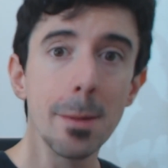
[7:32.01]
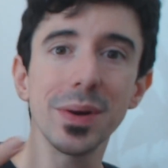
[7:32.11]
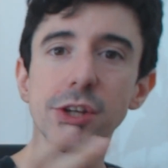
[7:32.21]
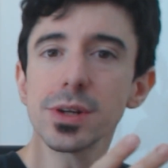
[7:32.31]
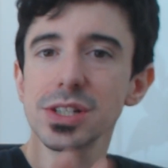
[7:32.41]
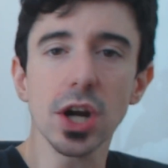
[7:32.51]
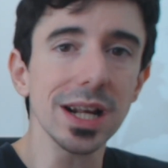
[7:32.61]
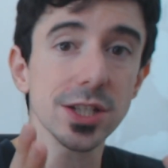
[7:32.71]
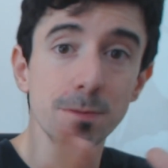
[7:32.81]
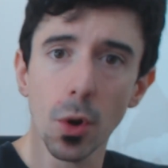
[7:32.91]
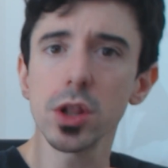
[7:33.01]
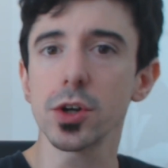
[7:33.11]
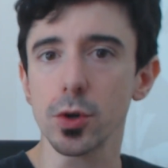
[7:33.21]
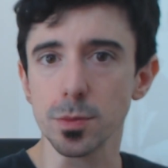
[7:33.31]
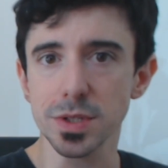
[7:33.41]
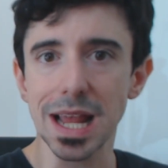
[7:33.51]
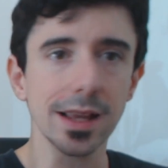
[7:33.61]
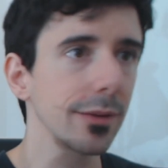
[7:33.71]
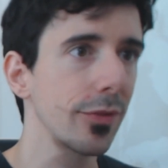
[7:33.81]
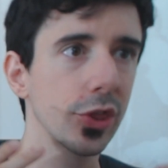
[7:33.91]
But you can target smaller groups, like
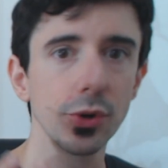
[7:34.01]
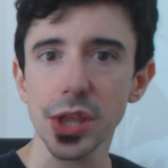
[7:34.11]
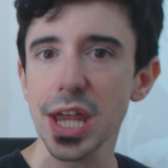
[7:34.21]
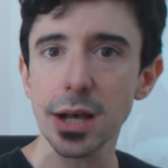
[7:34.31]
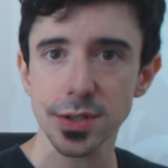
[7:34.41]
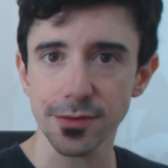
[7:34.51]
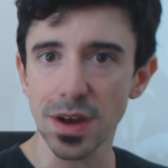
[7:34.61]
3,000,